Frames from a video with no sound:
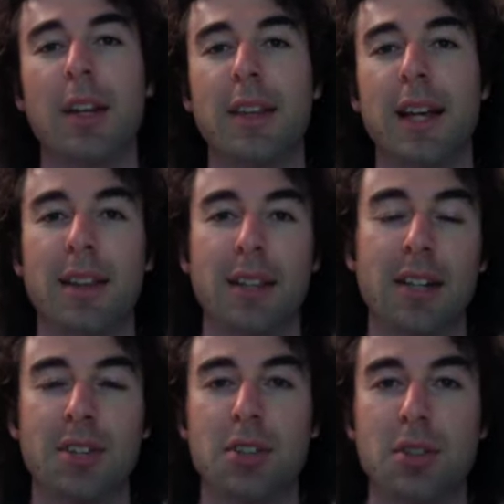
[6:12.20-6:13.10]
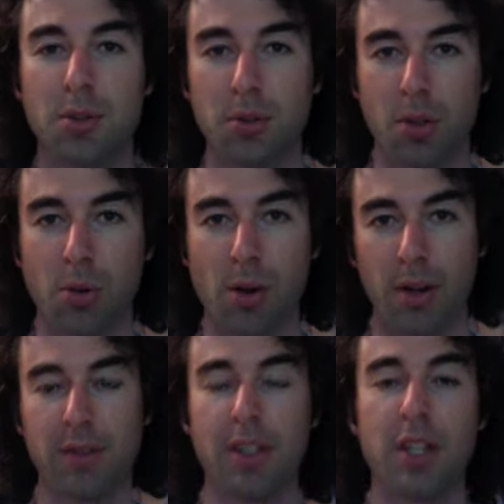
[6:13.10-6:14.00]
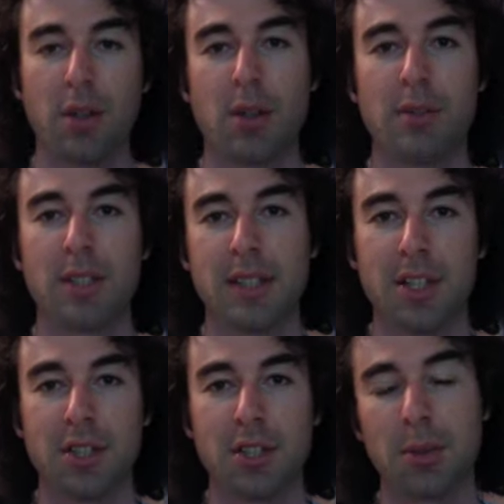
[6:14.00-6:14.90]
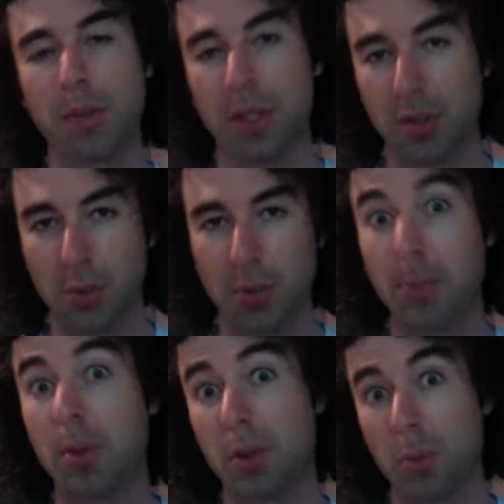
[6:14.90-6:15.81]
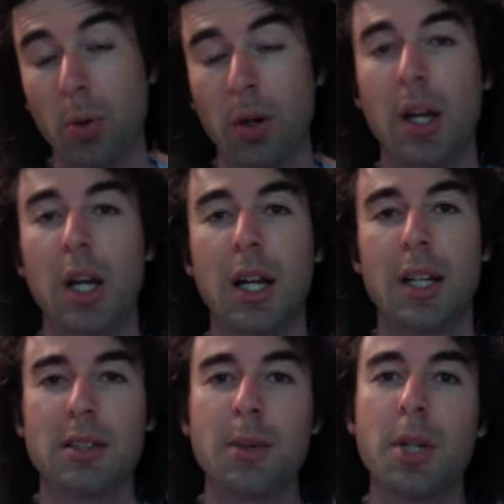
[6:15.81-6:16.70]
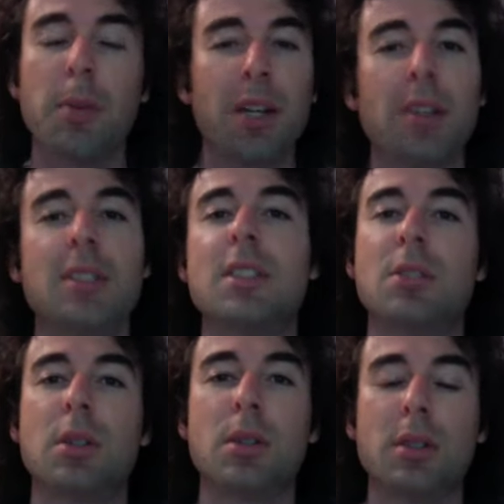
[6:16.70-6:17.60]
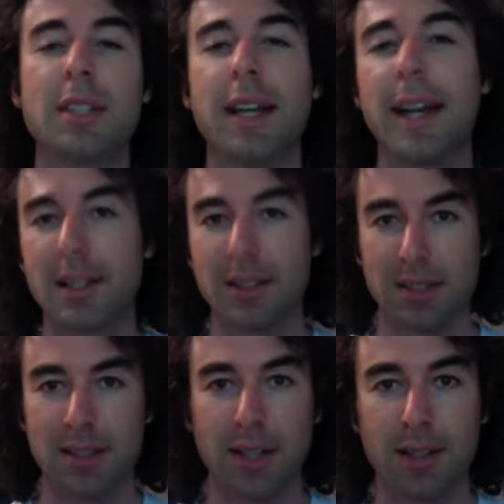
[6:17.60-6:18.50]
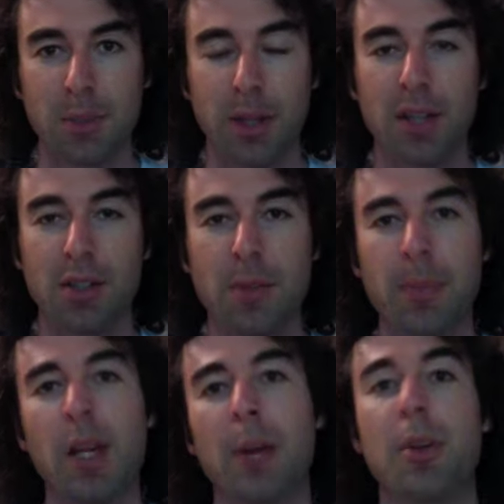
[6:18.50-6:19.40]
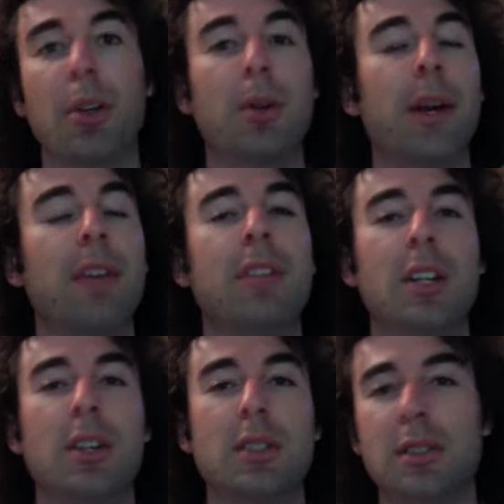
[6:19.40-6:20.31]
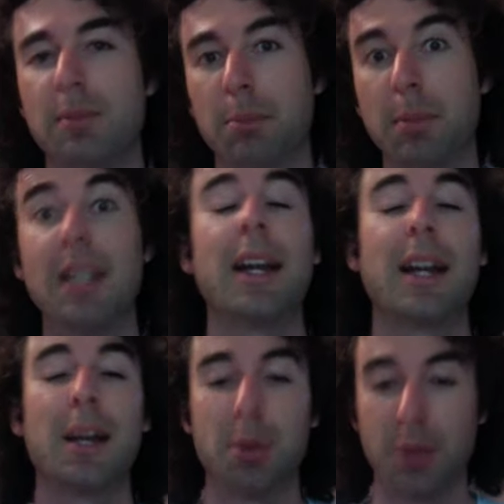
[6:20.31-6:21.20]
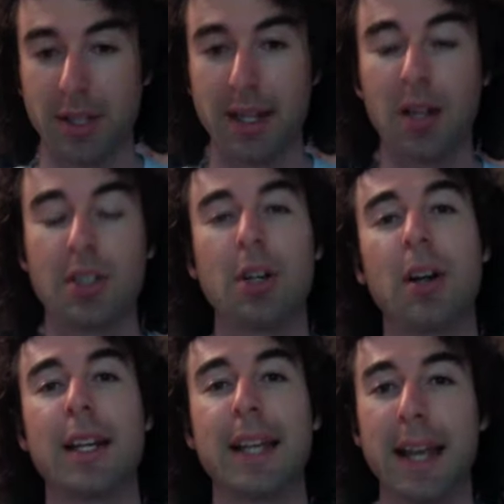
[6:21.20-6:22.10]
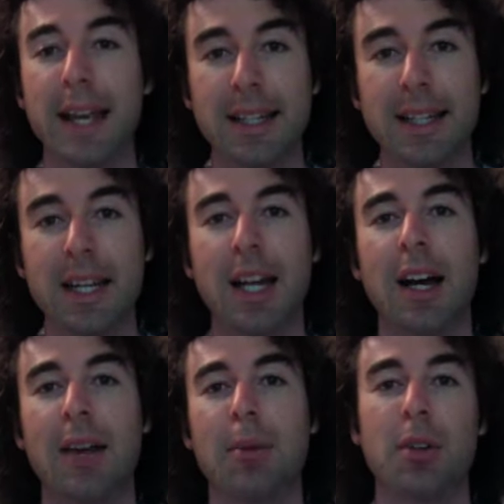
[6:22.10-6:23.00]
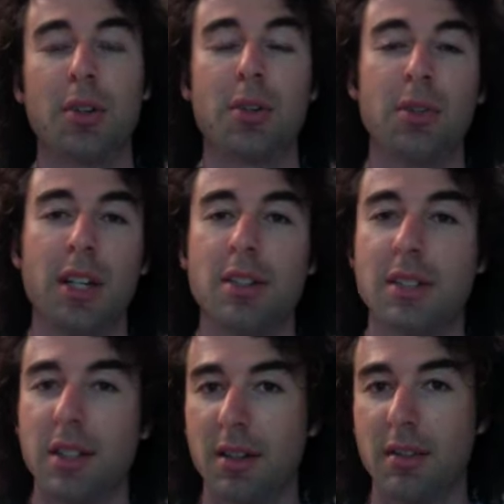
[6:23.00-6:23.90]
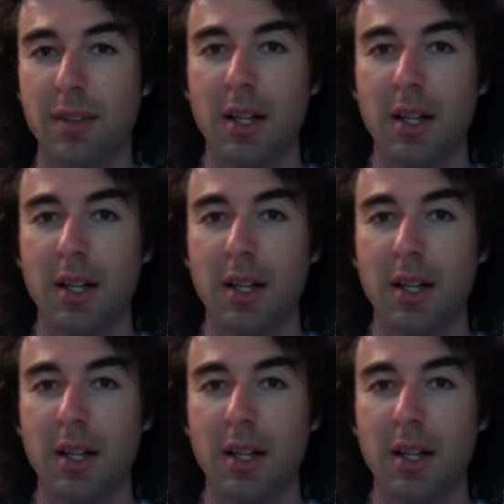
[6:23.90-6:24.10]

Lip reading: that allows you to record video conversations between two people or more. So I'm going to make use of these tools, add it to the sales page. I'm going to create videos of me like I'm doing now, a talking head. I'm going to do videos of